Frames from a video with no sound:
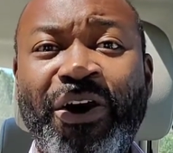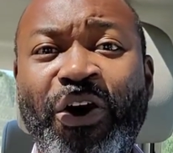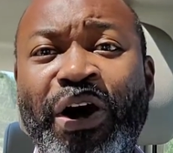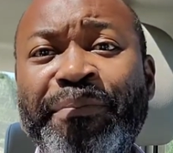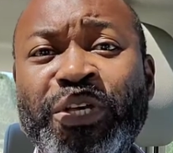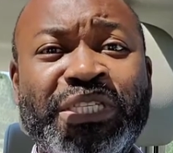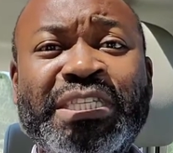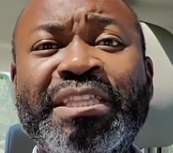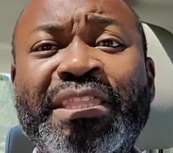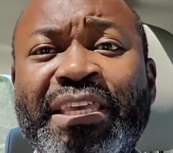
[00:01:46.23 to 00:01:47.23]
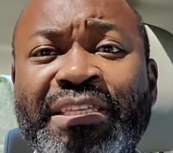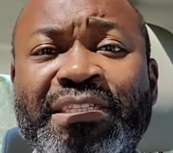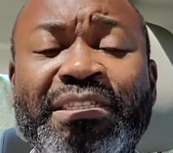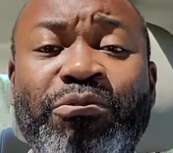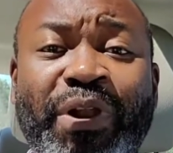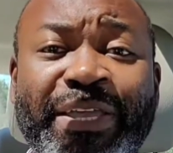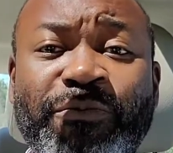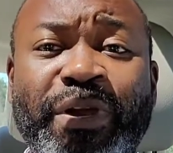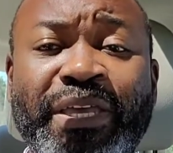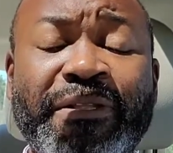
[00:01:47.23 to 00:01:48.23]
or I'm not seeing things the right
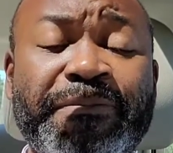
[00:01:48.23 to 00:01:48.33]
way.